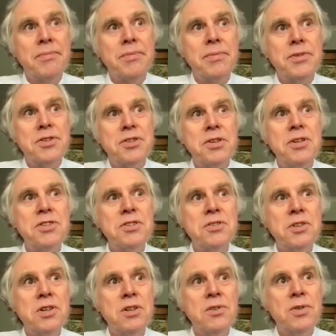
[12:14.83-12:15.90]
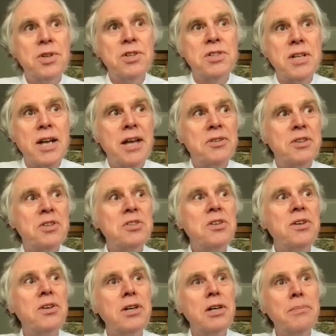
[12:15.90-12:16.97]
the size of the universe at the
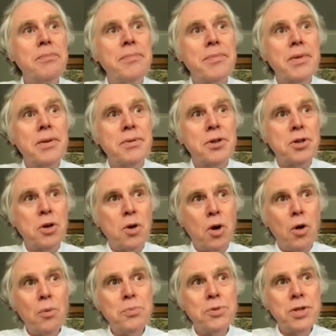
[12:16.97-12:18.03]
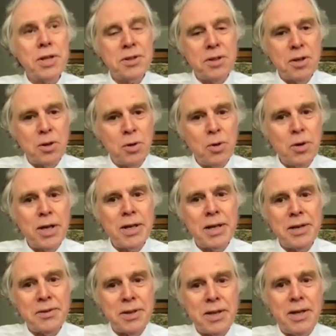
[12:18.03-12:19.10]
time that an object that you're looking
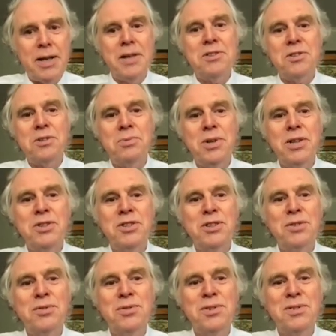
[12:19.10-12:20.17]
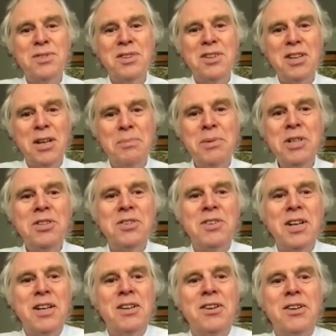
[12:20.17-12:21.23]
at that has a redshift emitted
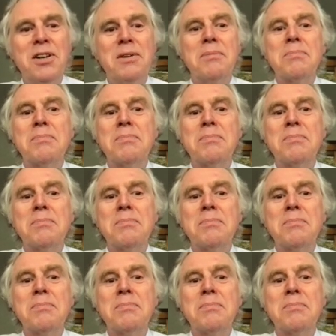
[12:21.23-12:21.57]
that light.